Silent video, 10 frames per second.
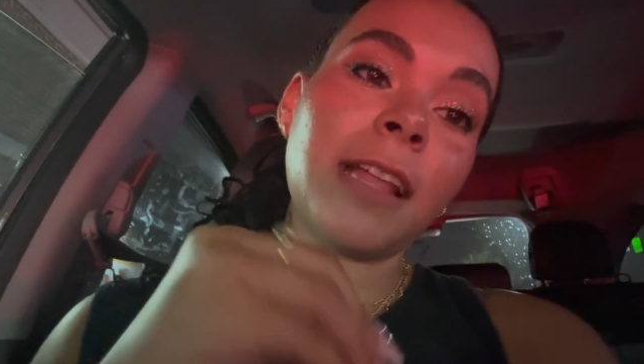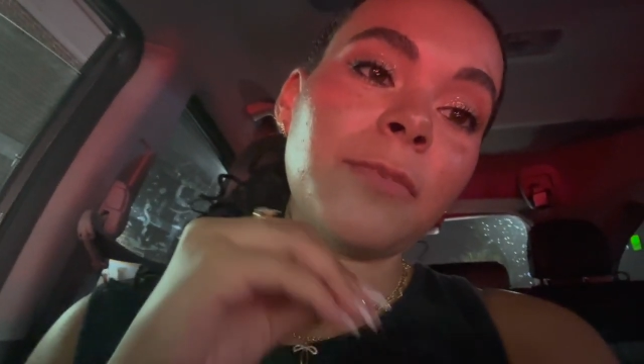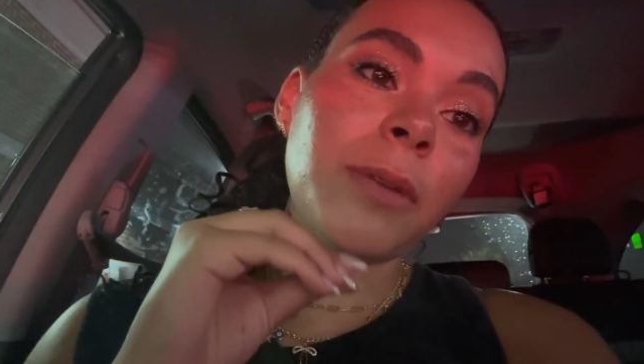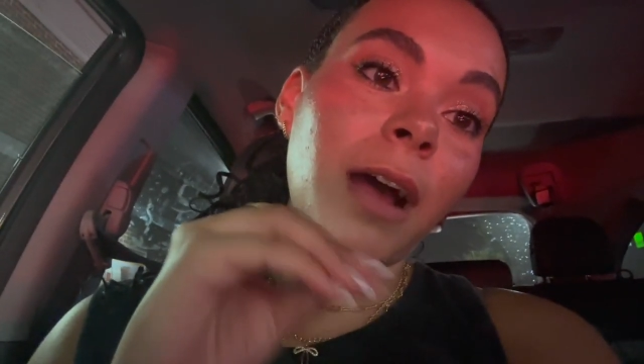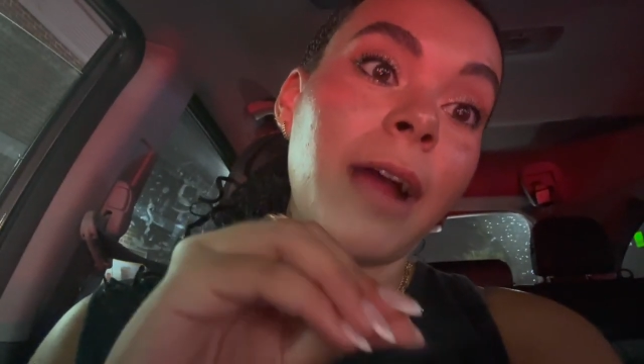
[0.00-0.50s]

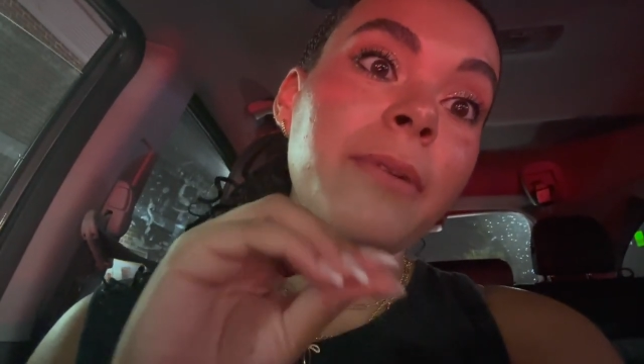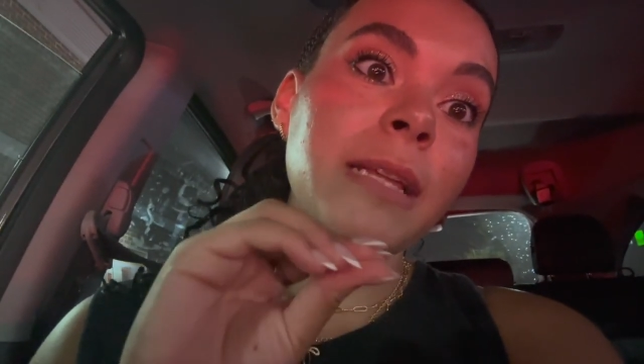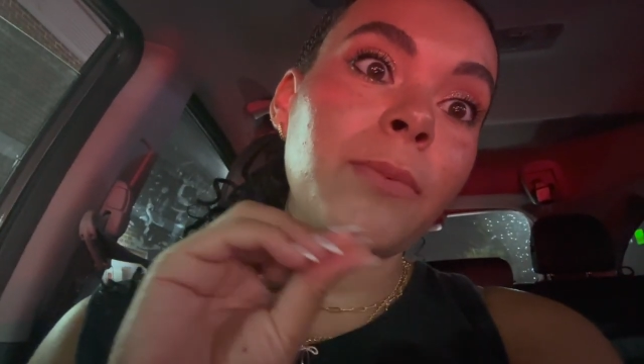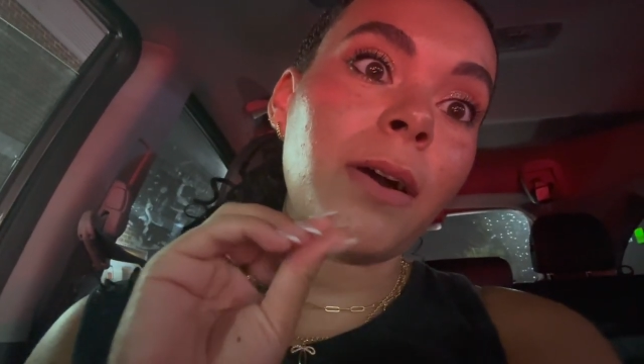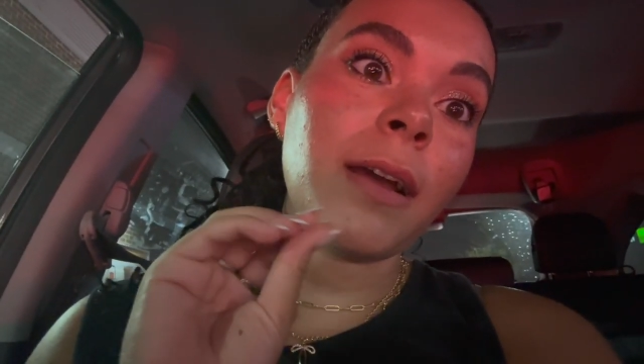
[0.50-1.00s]
That's what I
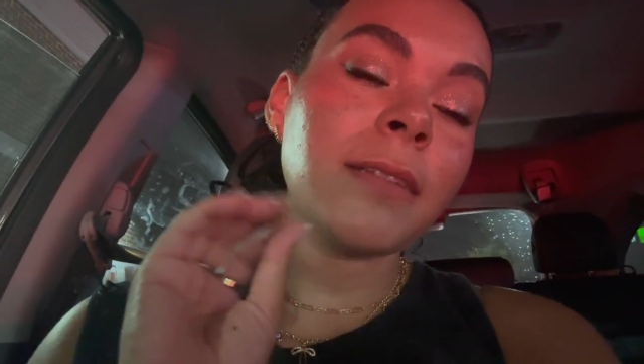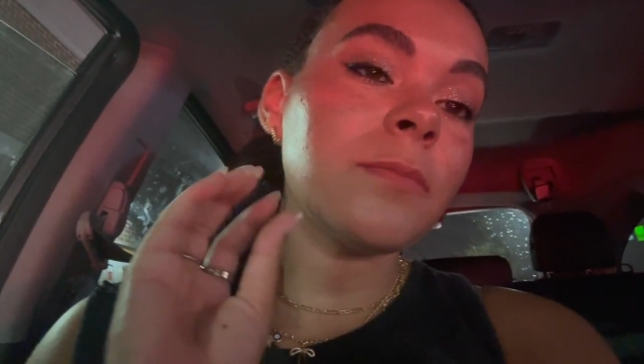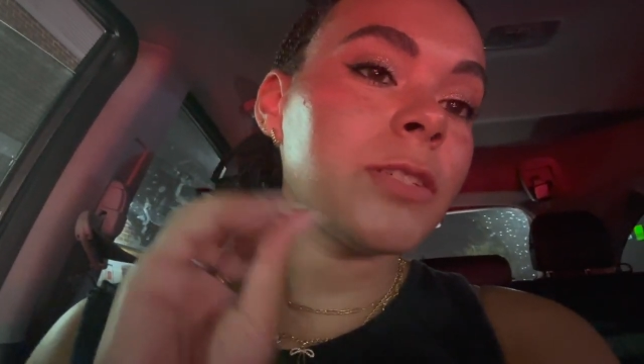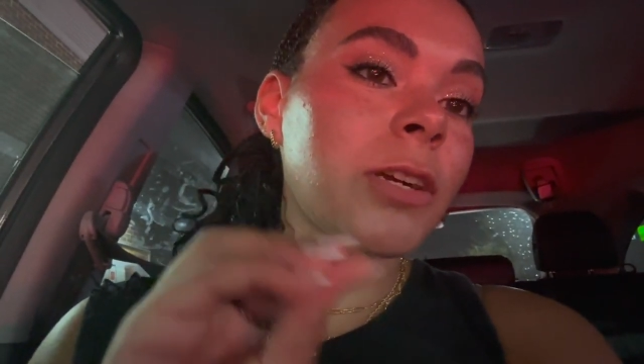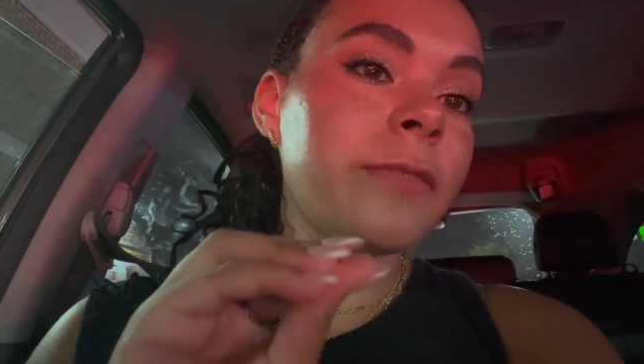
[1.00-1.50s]
really want because
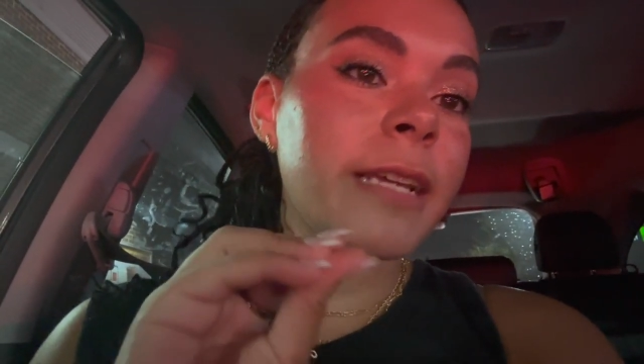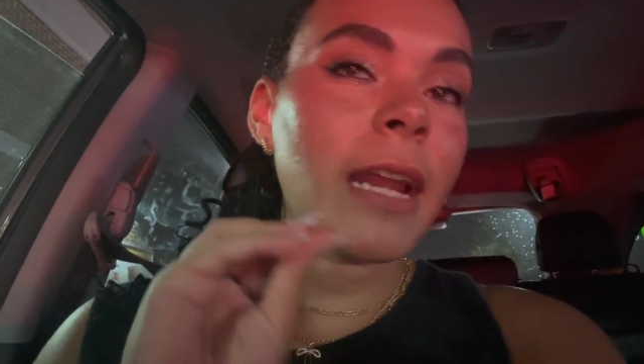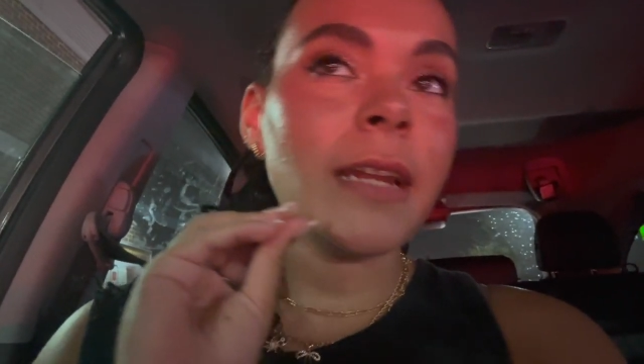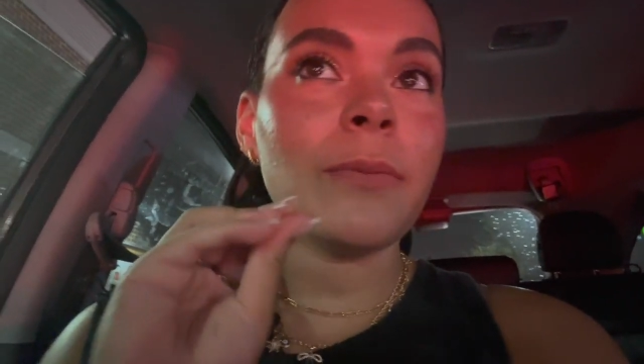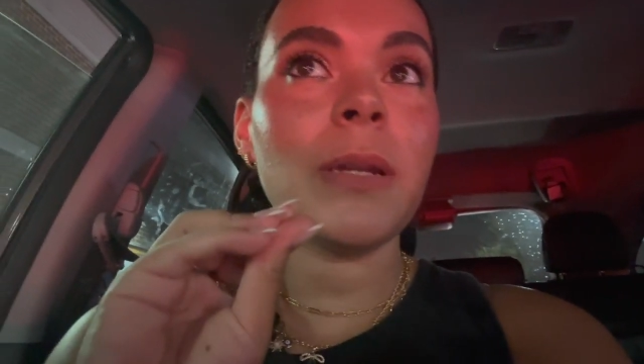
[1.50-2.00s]
I'm starving
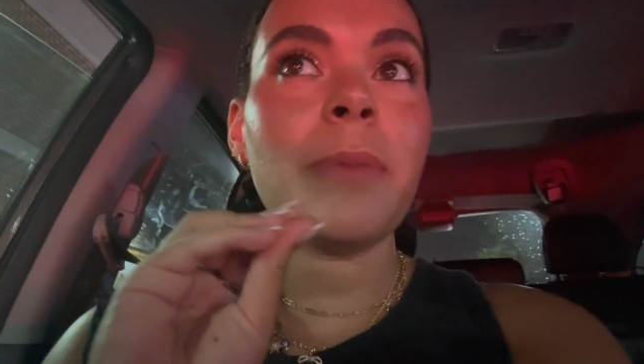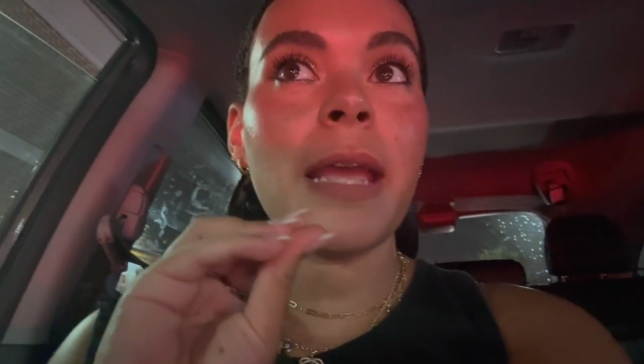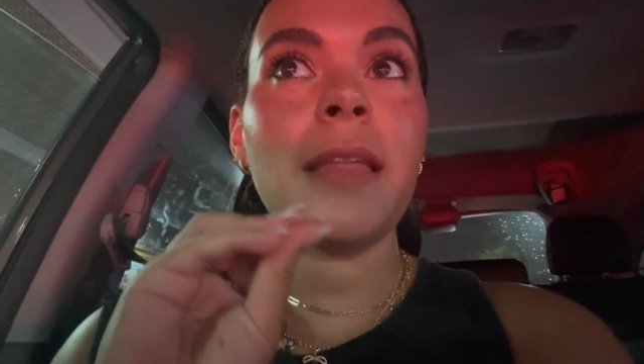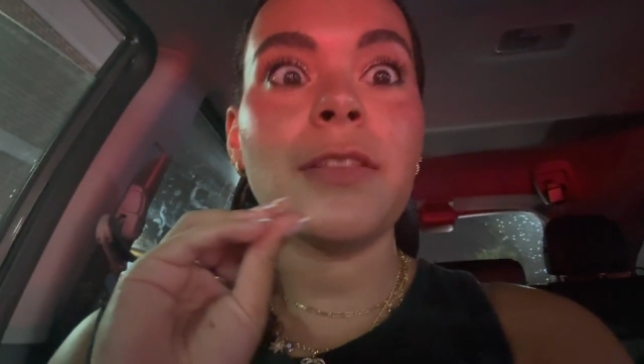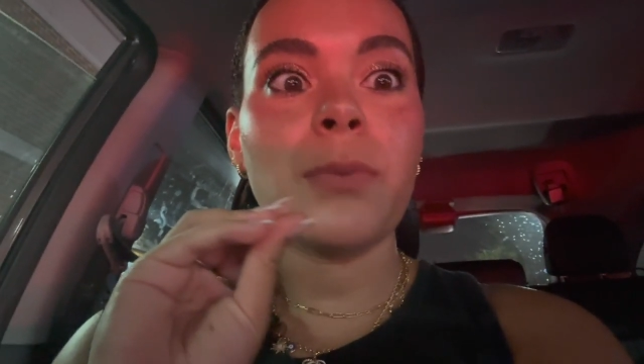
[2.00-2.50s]
and I don't want to
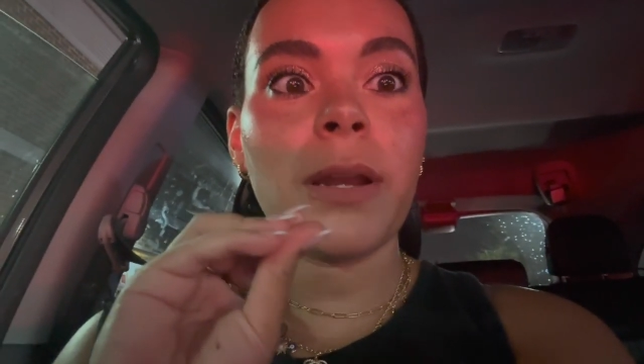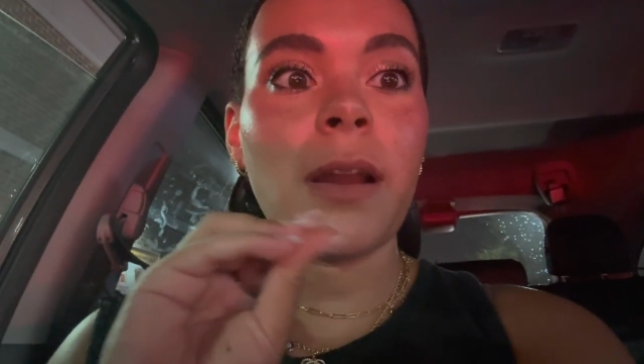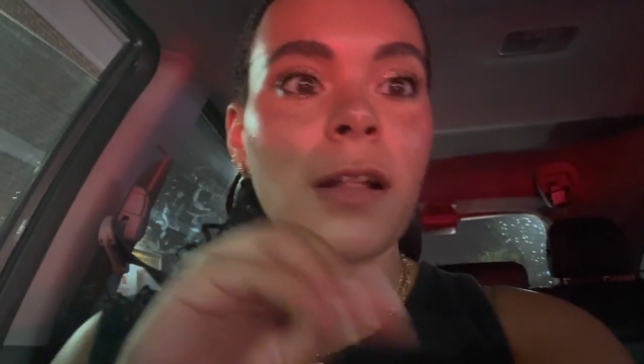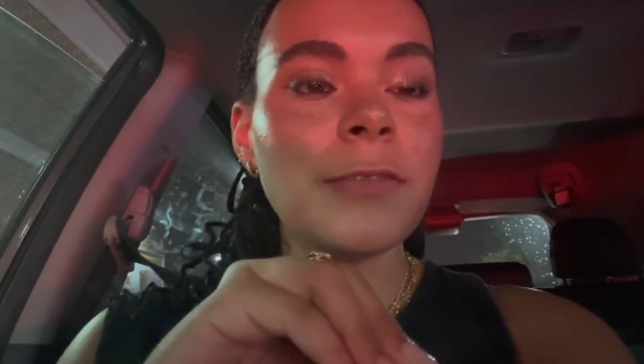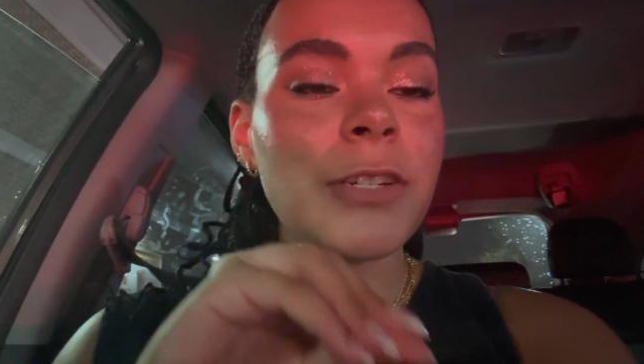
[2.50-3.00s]
pay like
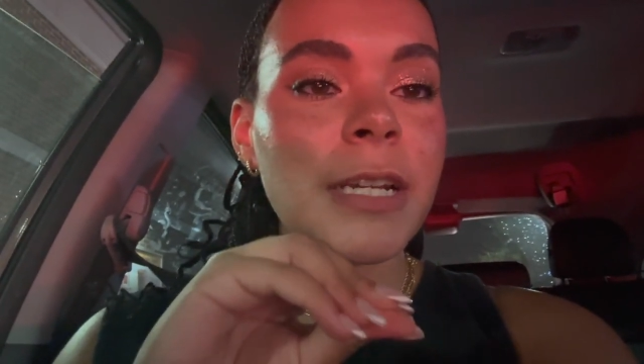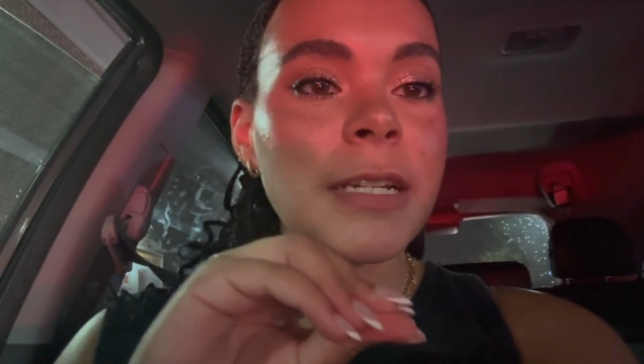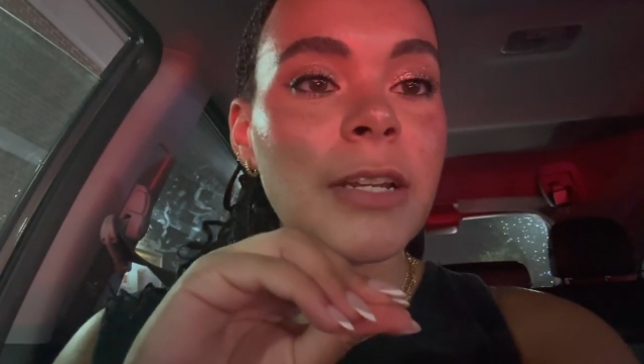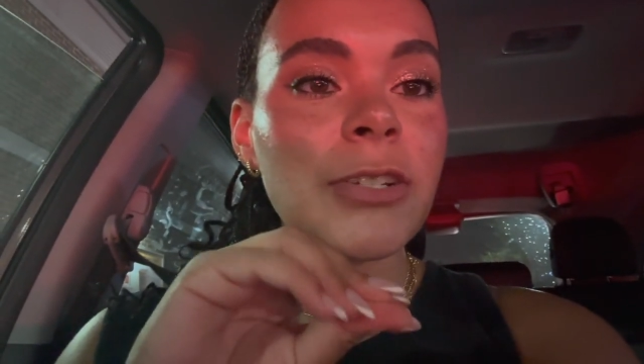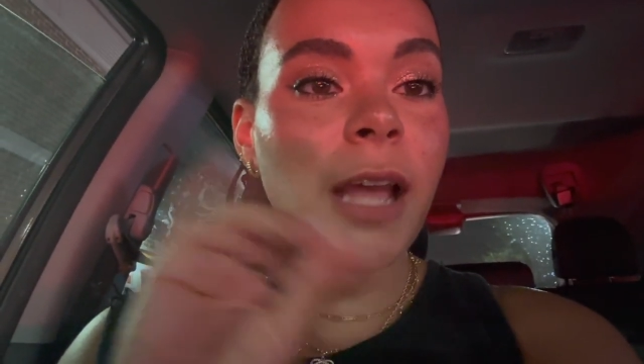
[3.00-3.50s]
$20 for chicken
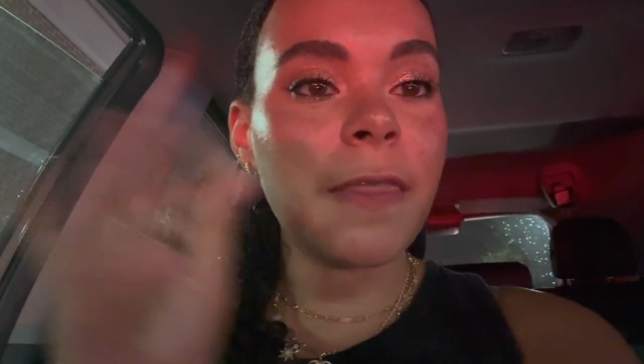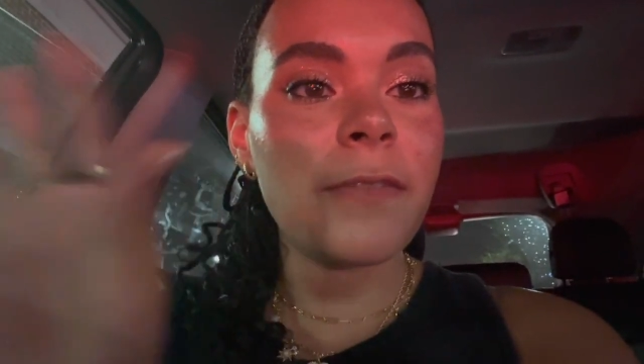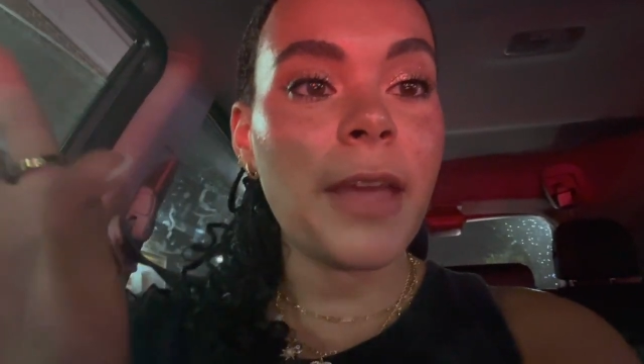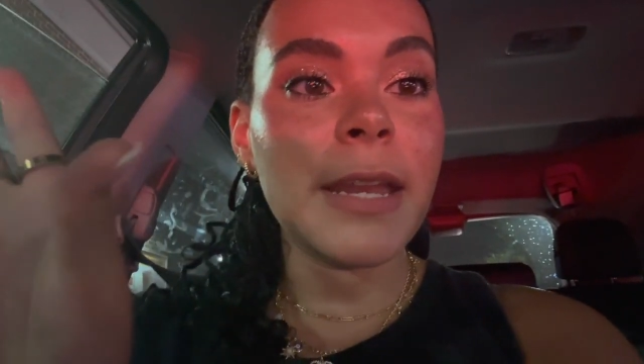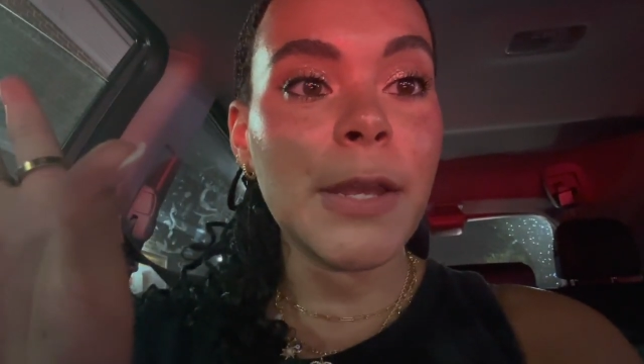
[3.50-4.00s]
tenders at the
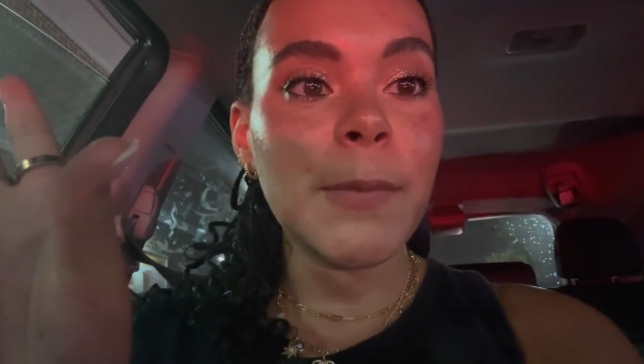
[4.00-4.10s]
venue.